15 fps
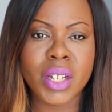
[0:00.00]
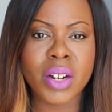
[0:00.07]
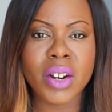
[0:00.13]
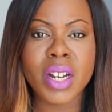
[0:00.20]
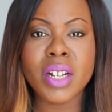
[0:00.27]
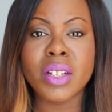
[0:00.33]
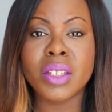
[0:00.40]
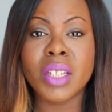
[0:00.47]
that
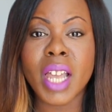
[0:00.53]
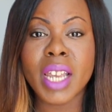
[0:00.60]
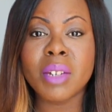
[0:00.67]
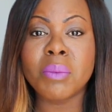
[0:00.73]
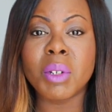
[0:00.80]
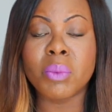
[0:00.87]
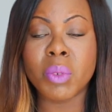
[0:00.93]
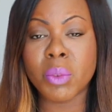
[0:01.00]
are in
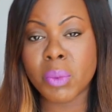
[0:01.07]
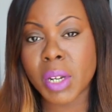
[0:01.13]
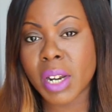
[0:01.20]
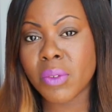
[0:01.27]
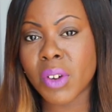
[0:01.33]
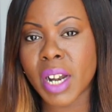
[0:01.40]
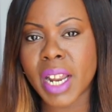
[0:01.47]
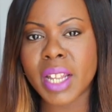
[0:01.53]
alignment with
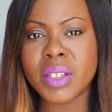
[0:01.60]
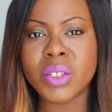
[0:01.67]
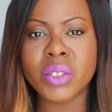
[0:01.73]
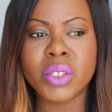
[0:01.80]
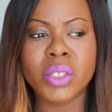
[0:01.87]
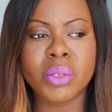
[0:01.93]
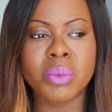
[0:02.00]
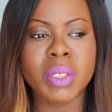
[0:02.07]
whatever
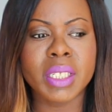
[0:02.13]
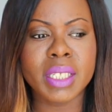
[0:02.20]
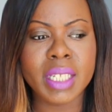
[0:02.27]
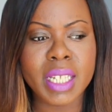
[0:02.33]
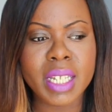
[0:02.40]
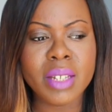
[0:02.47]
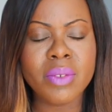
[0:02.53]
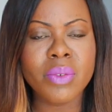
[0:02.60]
answers you
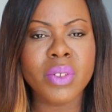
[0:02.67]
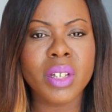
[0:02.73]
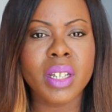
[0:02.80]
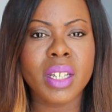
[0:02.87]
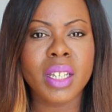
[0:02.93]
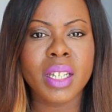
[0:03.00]
receive,